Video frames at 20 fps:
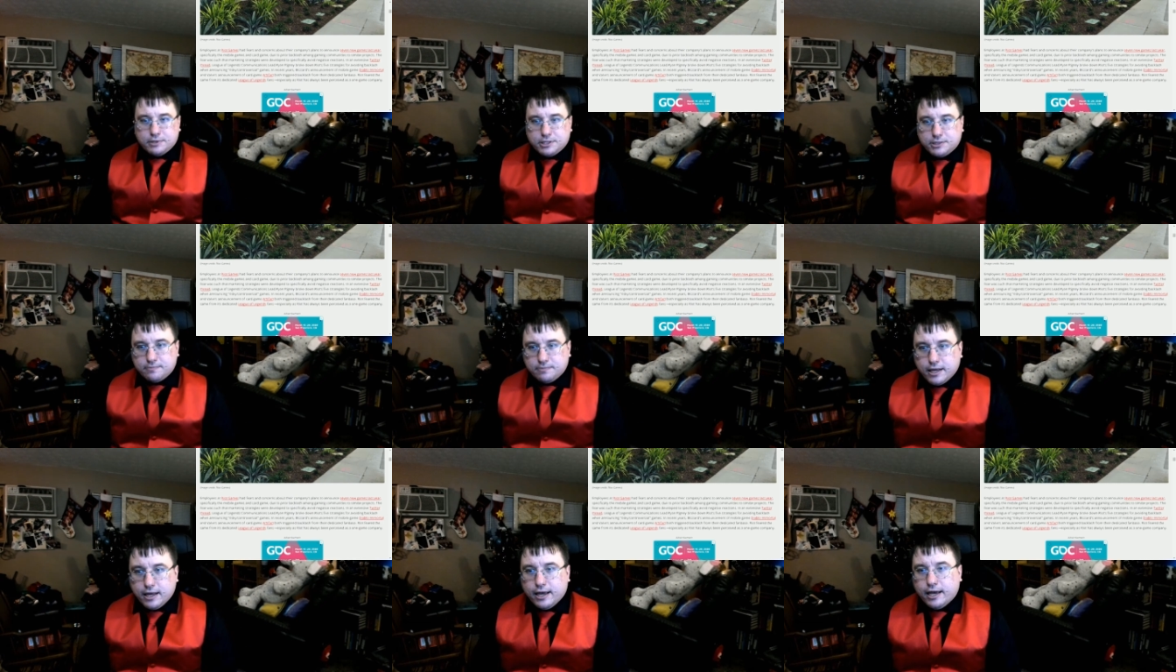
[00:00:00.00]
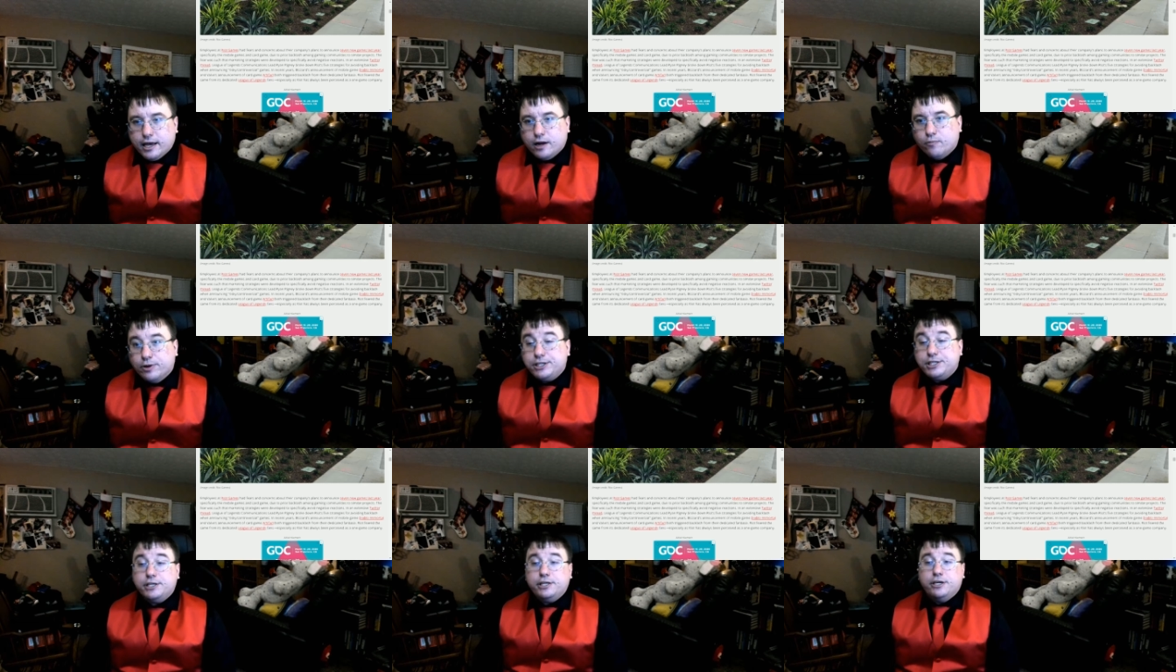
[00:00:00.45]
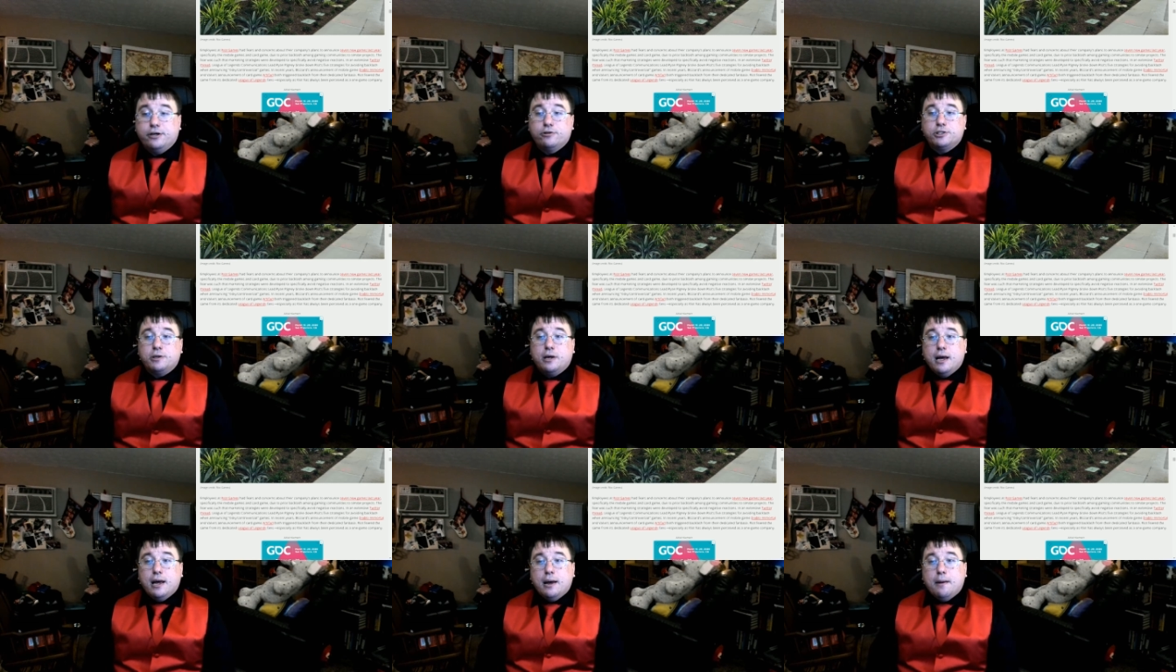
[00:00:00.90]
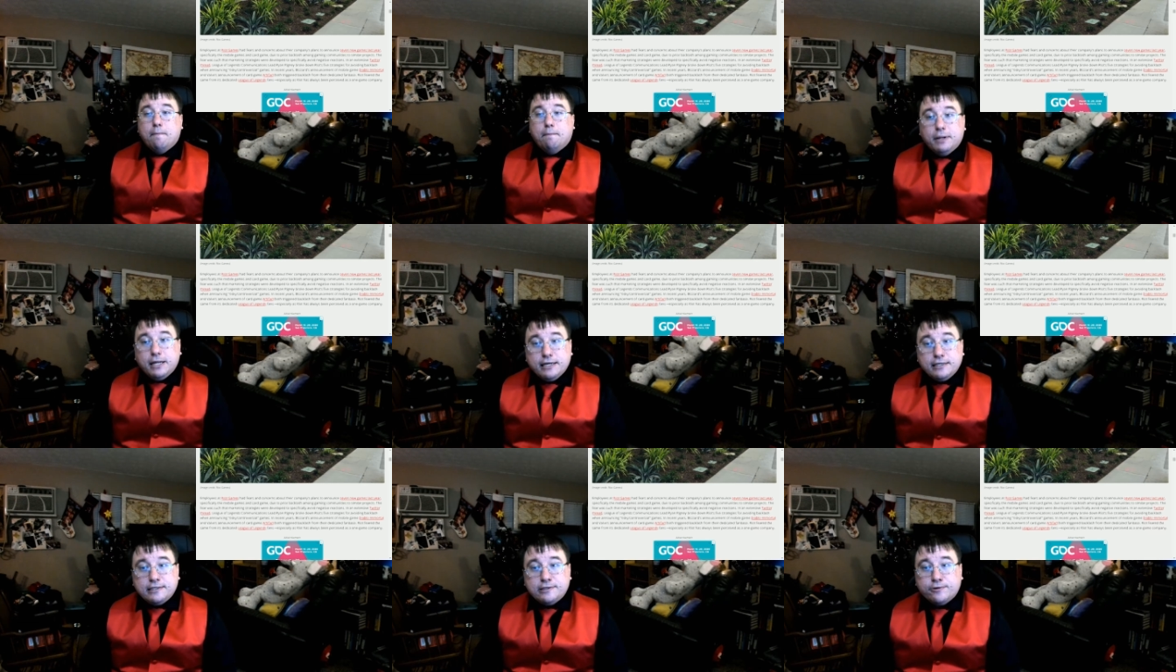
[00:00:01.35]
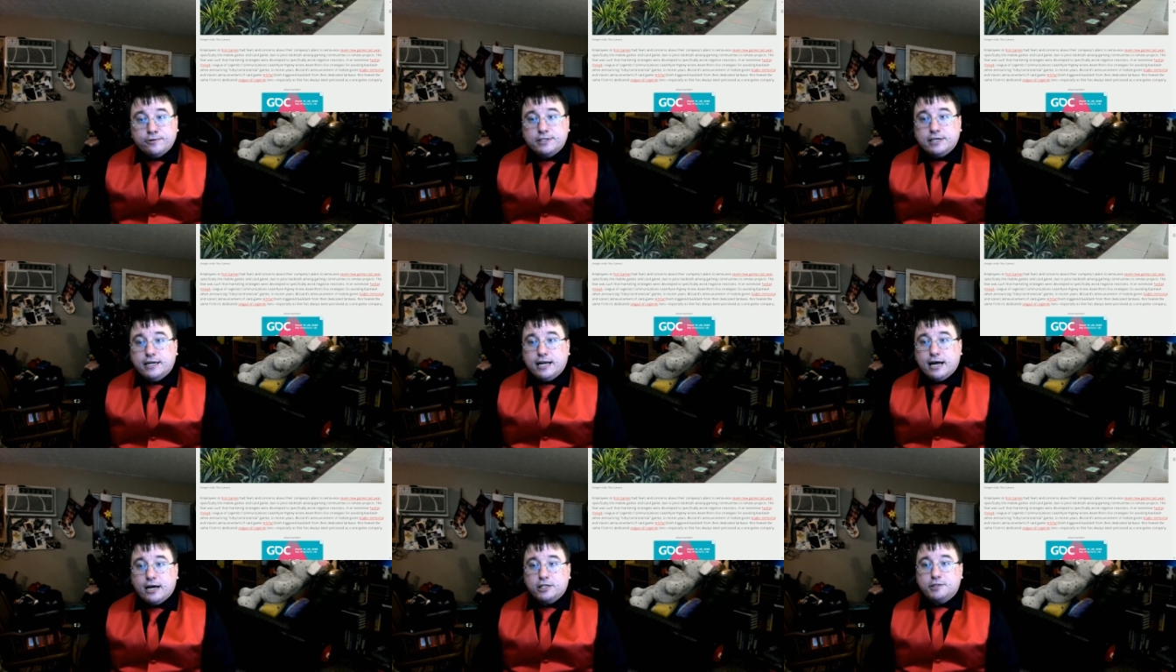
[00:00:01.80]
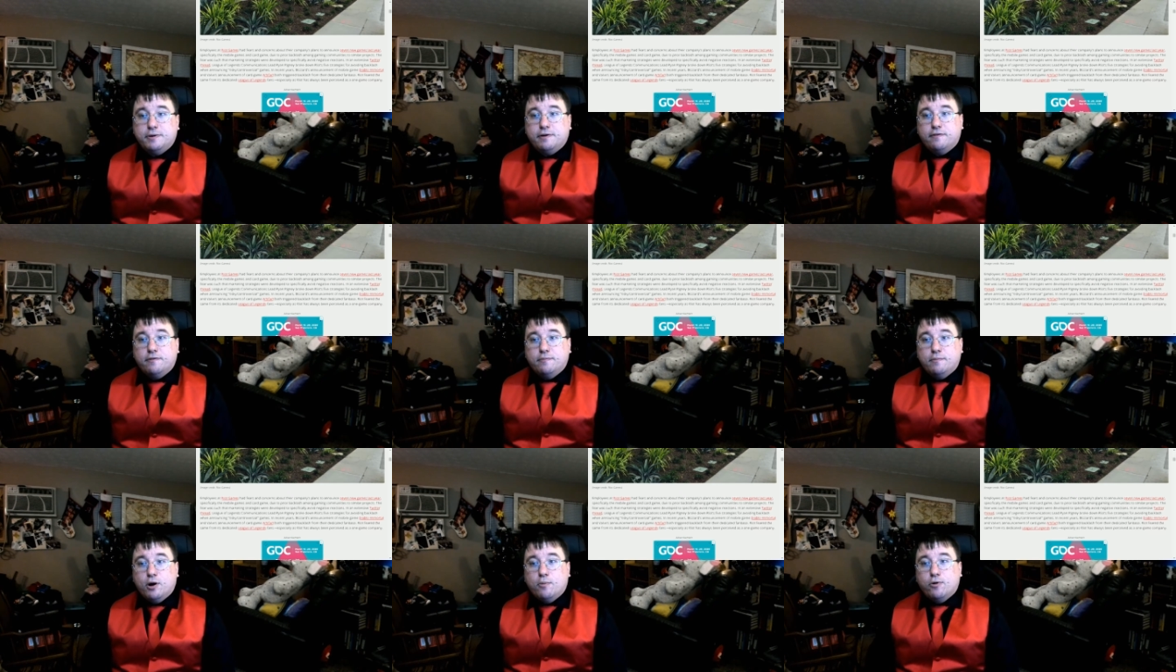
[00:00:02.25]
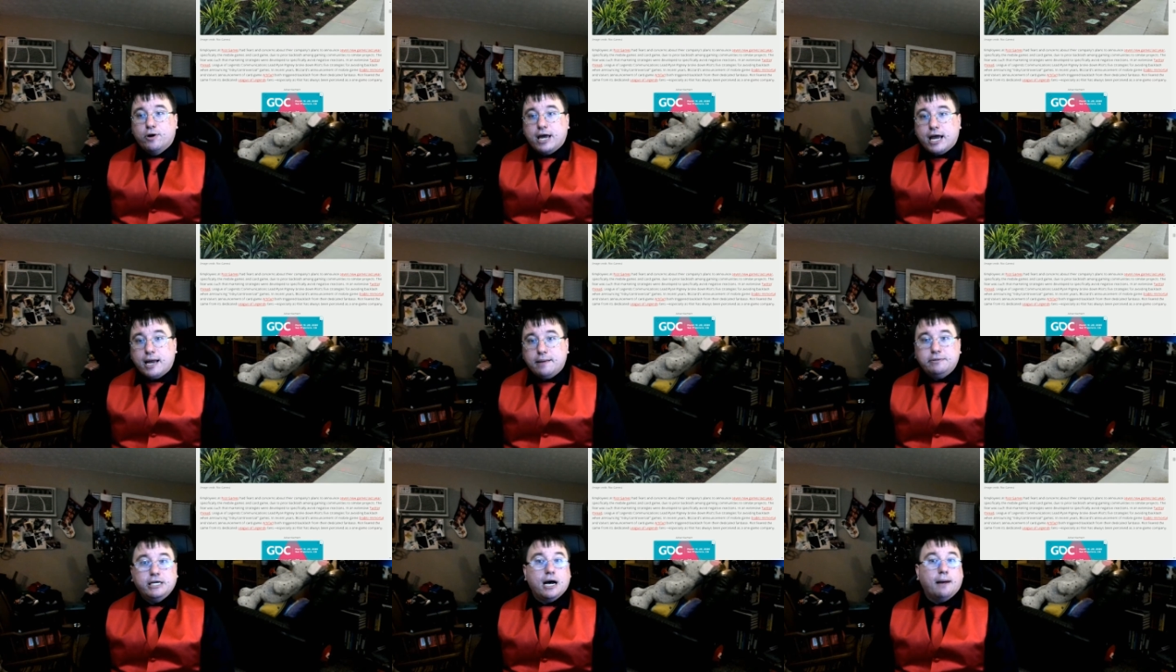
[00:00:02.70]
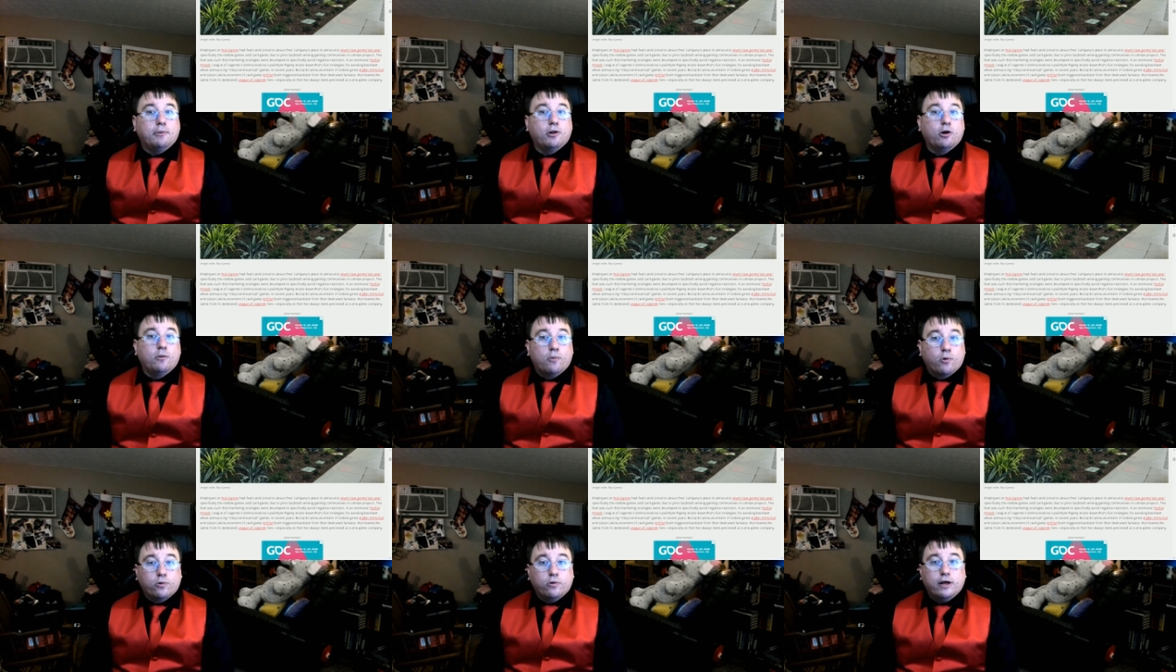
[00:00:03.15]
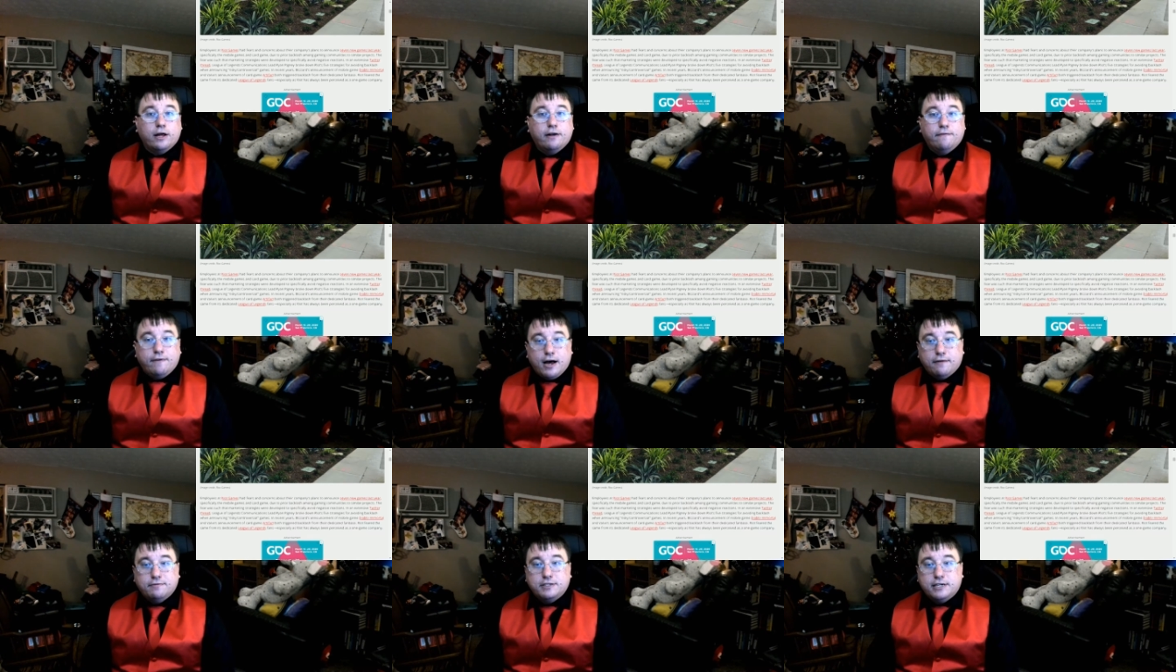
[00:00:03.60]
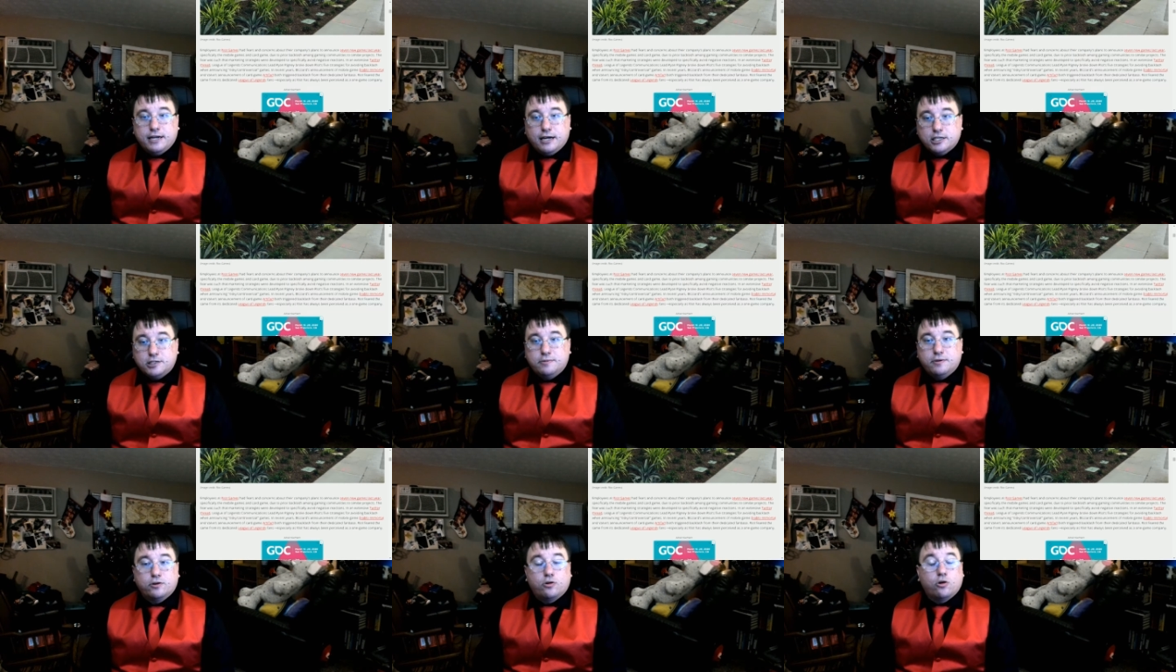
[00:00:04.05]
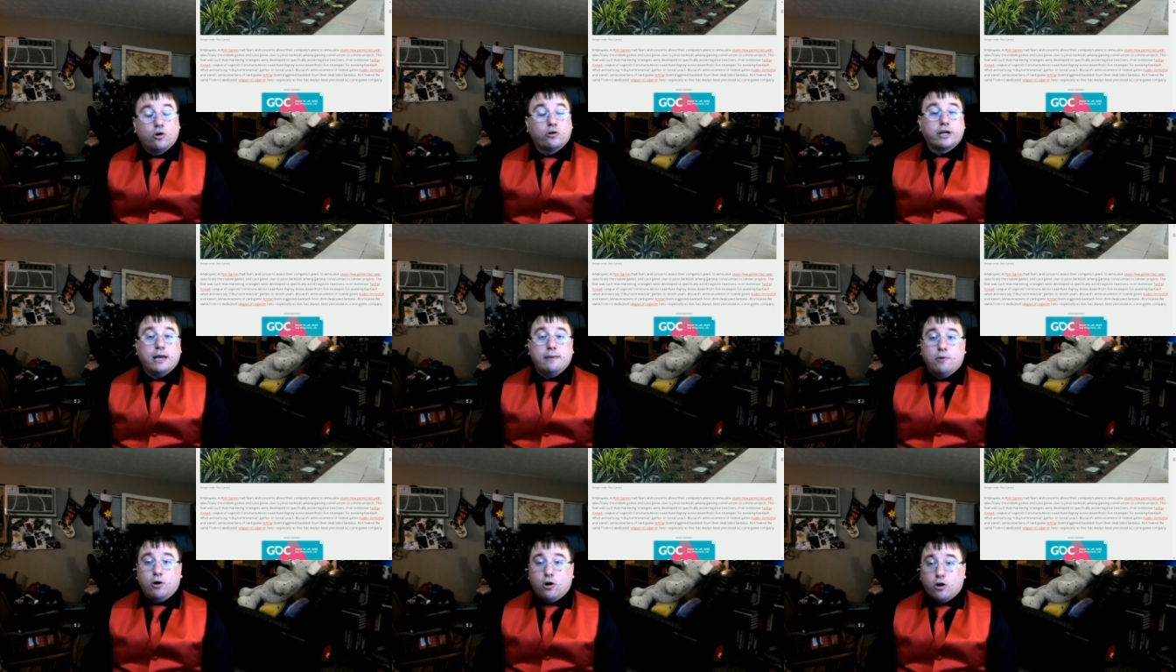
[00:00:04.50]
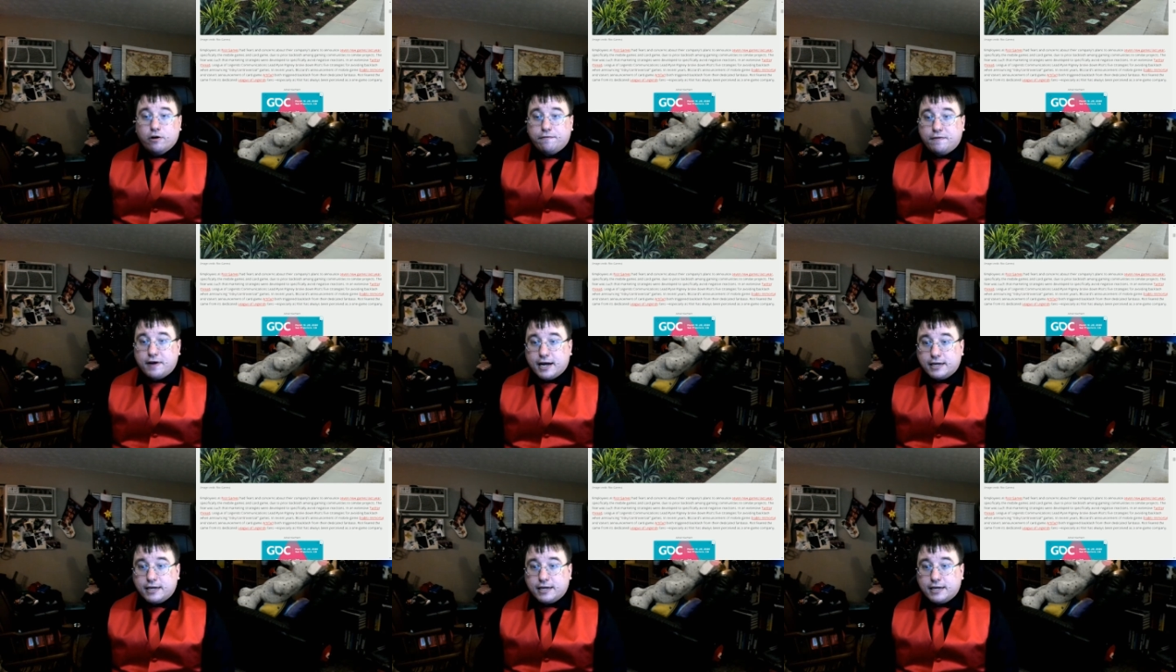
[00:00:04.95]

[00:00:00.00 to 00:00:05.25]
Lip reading: In recent years, Blizzard's announcement of the mobile game Diablo Immortal and Valve's announcement of the card game Artifact